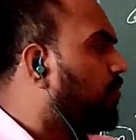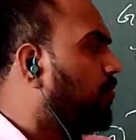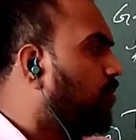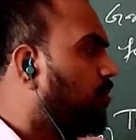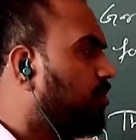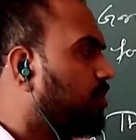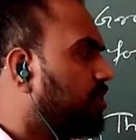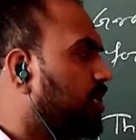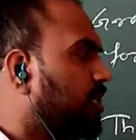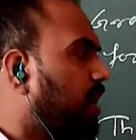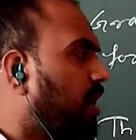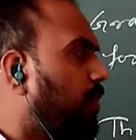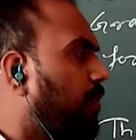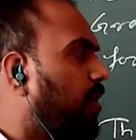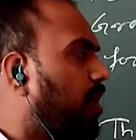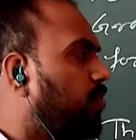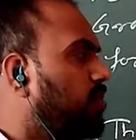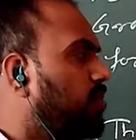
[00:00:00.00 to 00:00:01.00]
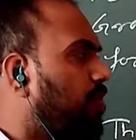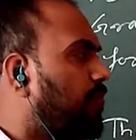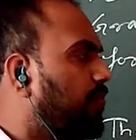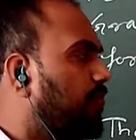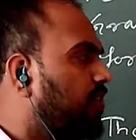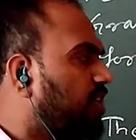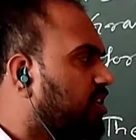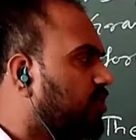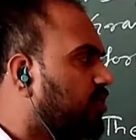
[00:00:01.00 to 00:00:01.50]
force about
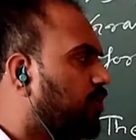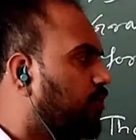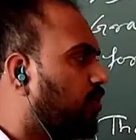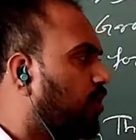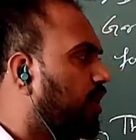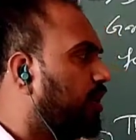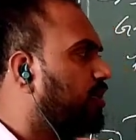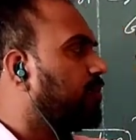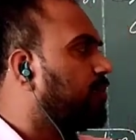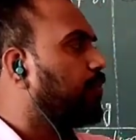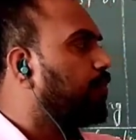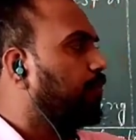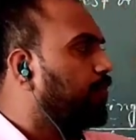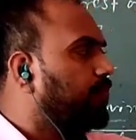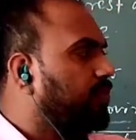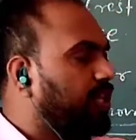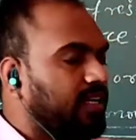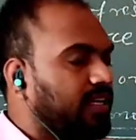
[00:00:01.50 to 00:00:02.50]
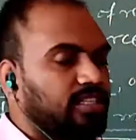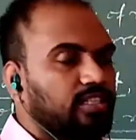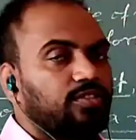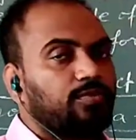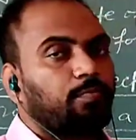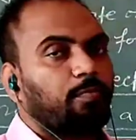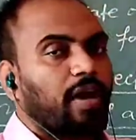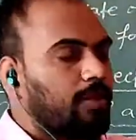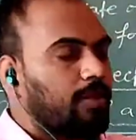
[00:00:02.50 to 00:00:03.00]
a fixed point, that
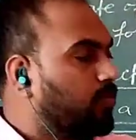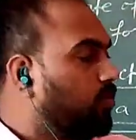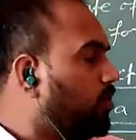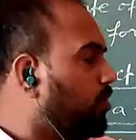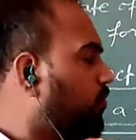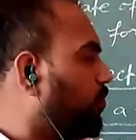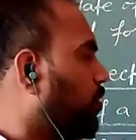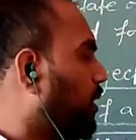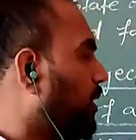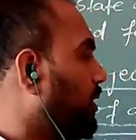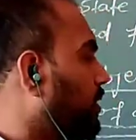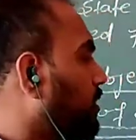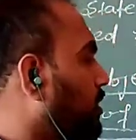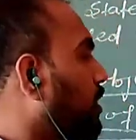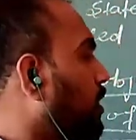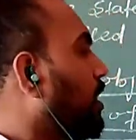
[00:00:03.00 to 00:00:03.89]
is pivot point,